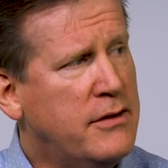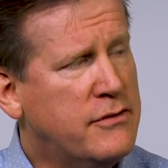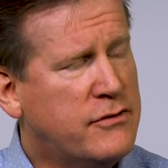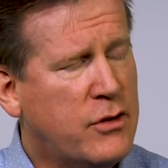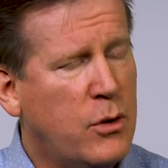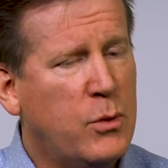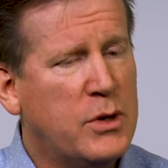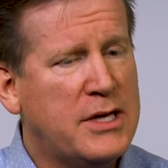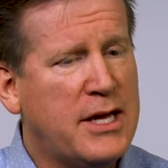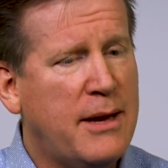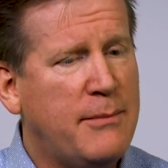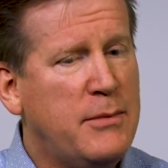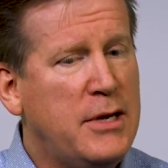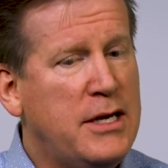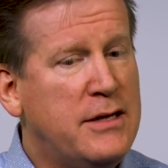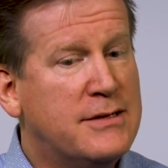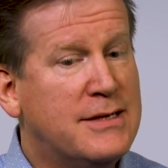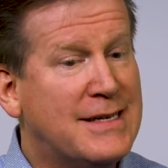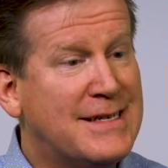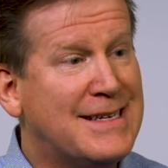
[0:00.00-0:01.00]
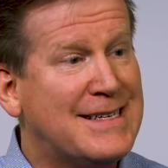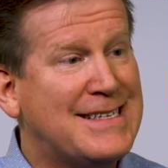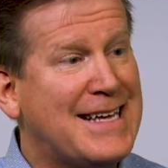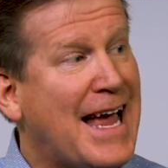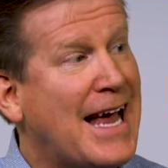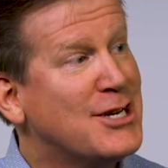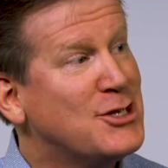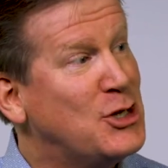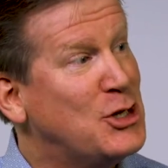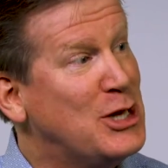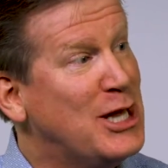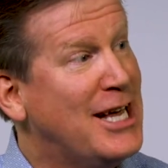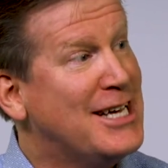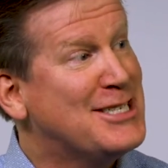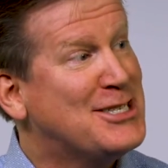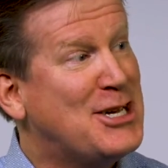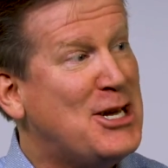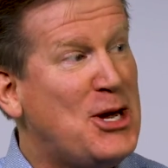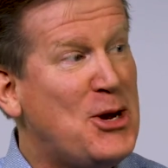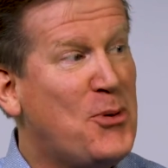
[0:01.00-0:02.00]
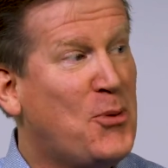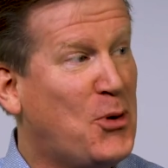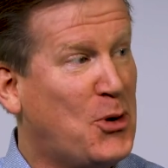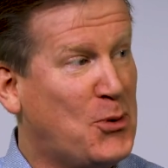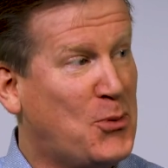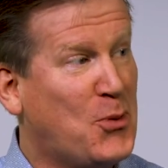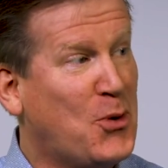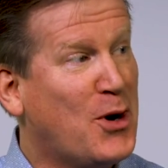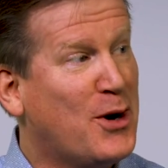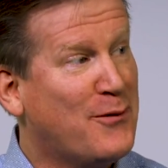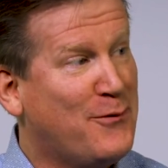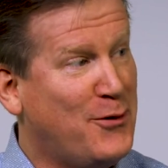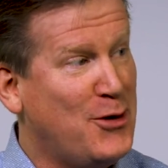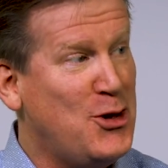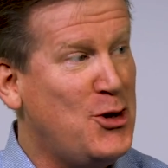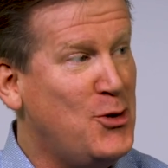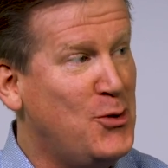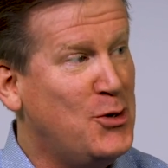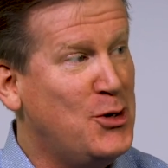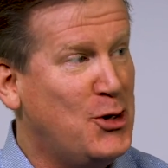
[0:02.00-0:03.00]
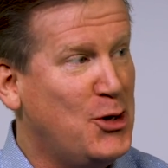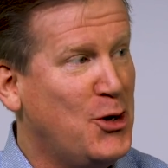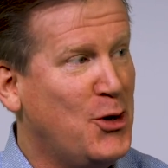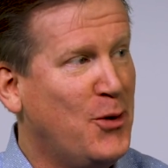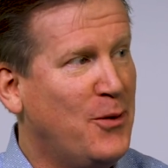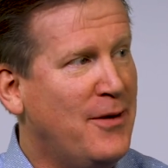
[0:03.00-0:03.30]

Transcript: So what that means is it's actually less keyword work for you to do.